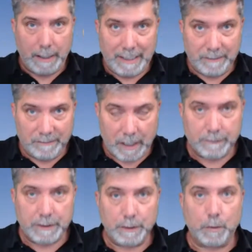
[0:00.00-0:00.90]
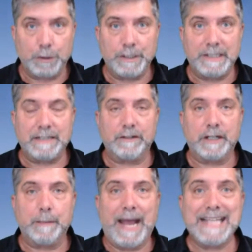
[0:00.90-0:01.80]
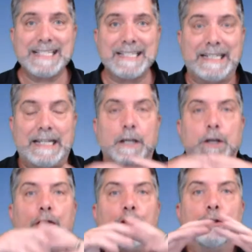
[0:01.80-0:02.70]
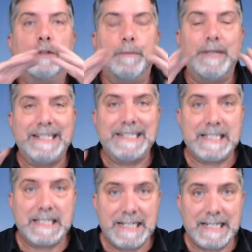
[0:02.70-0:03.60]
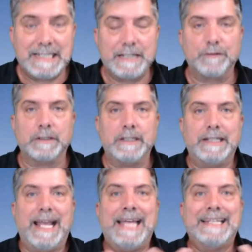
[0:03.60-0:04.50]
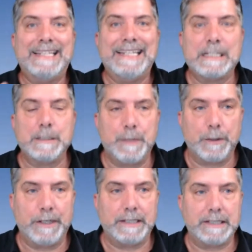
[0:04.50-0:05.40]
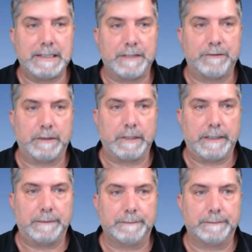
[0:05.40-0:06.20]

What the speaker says: involved in the world in a different capacity, you can begin to see it differently and experience it differently.